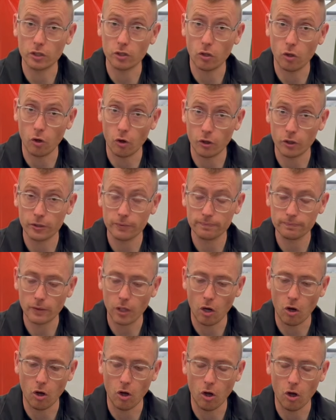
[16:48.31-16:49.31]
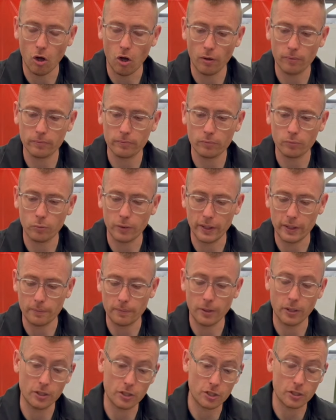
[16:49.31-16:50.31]
lug, or we
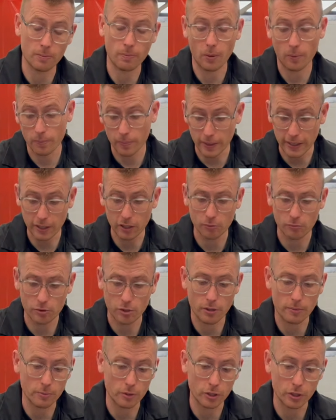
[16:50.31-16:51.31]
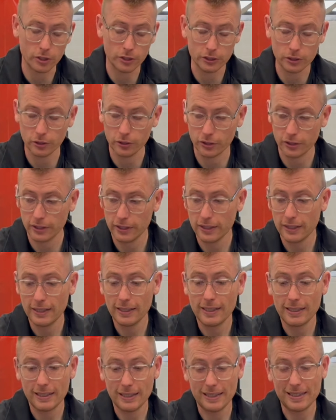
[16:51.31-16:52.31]
purchase a pump and it comes with a broken lug.
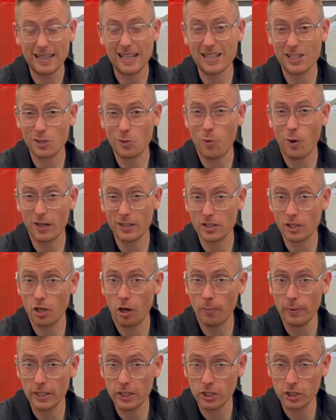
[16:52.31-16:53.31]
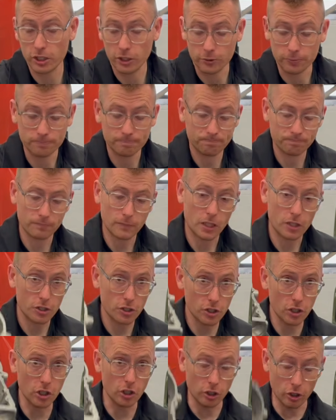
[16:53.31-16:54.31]
That's quite a common issue.
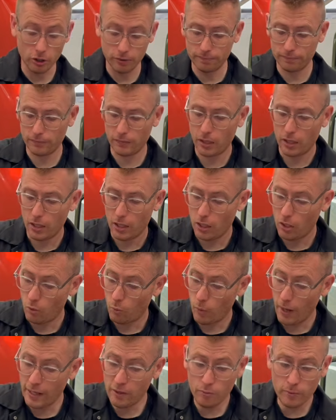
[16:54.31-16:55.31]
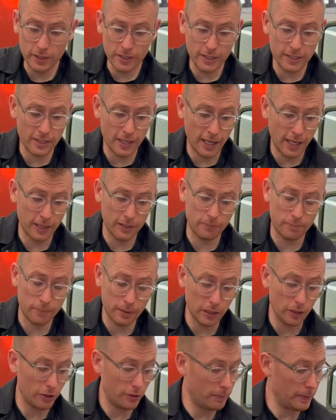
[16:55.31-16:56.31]
So when we designed and
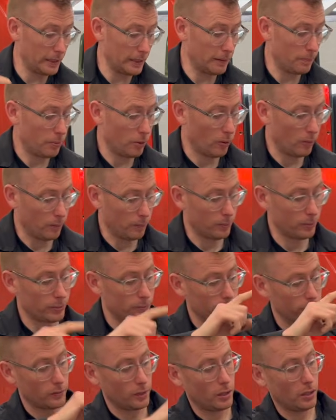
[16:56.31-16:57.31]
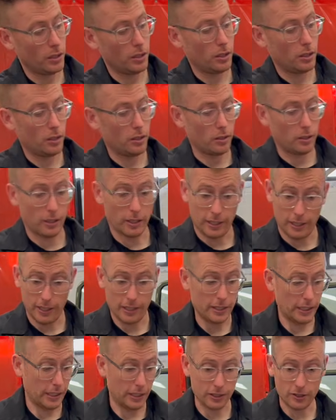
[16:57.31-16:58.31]
built the billet pump,
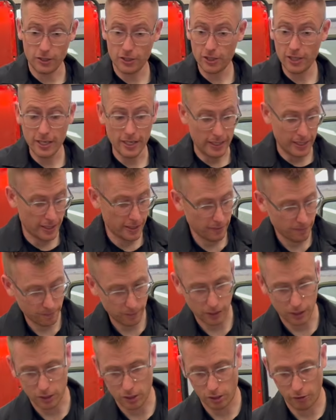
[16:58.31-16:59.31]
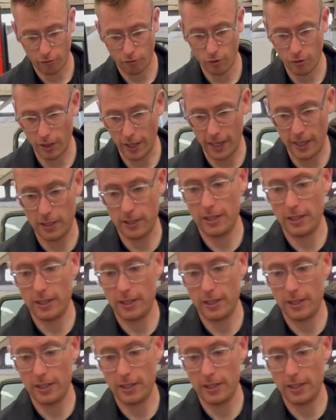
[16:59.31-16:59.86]
you can see, because the front end